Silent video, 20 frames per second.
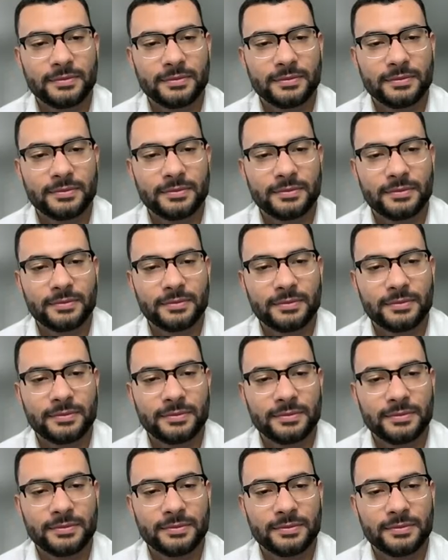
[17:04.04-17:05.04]

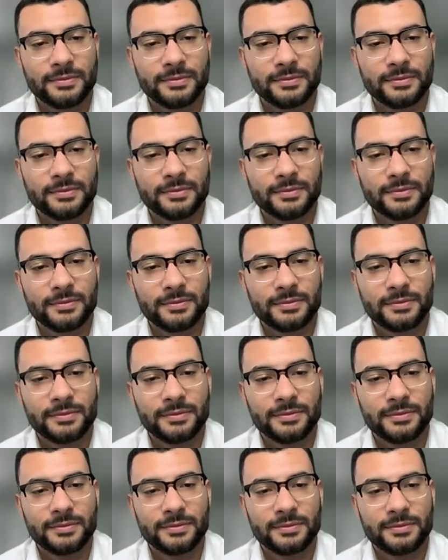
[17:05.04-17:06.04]

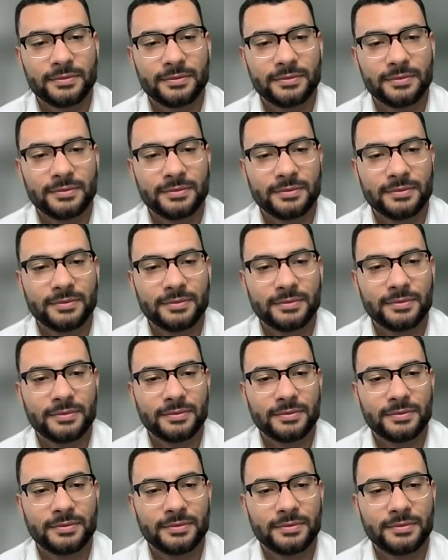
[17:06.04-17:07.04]

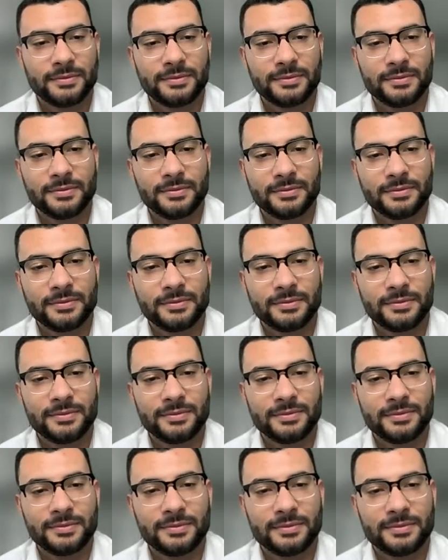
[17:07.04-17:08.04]

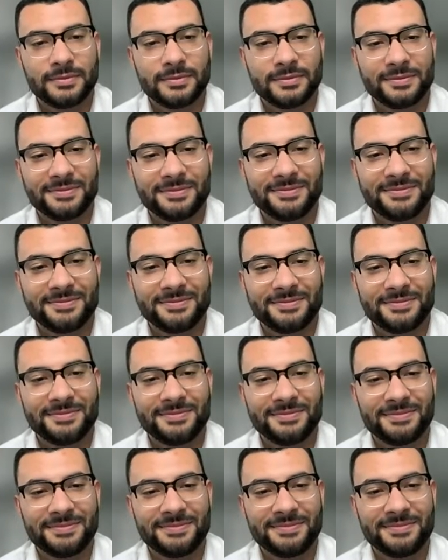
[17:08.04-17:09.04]

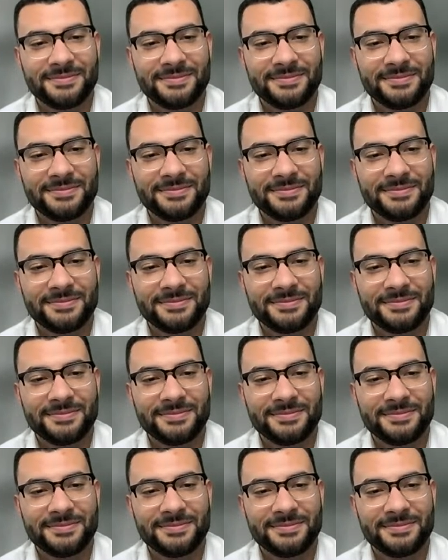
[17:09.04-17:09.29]
This person isn't speaking.